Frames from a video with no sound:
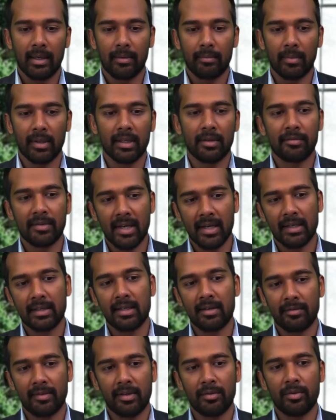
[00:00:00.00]
But if
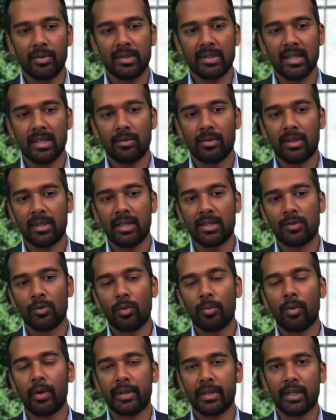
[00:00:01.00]
negatively we say, well, there's
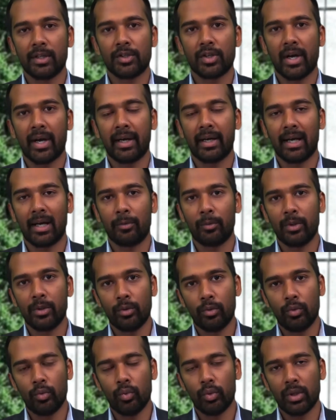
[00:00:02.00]
no point in trying and we
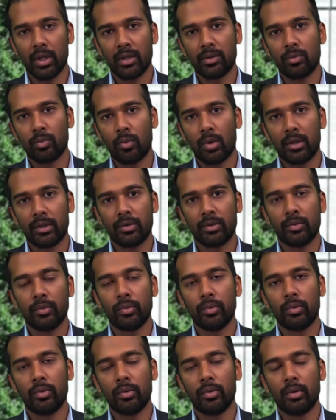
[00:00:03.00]
do not want
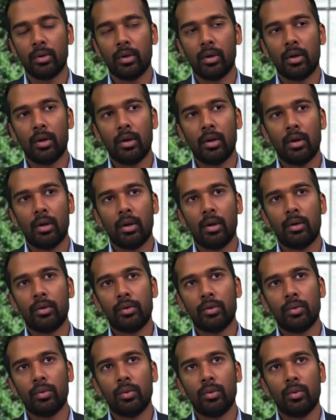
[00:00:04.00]
to
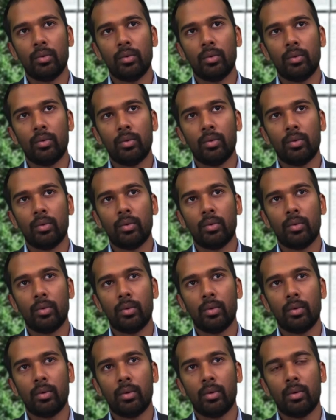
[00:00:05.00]
to,
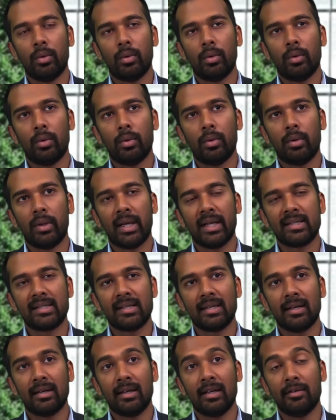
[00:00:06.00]
let's
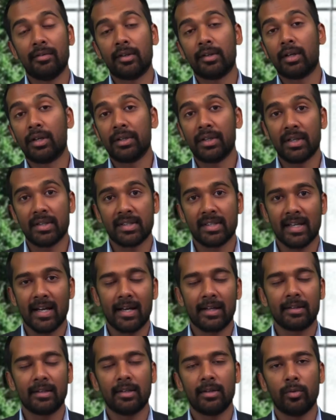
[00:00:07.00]
say, even
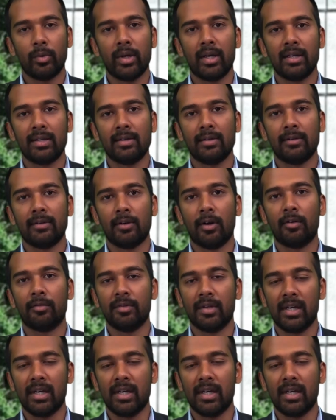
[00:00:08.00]
understand the way of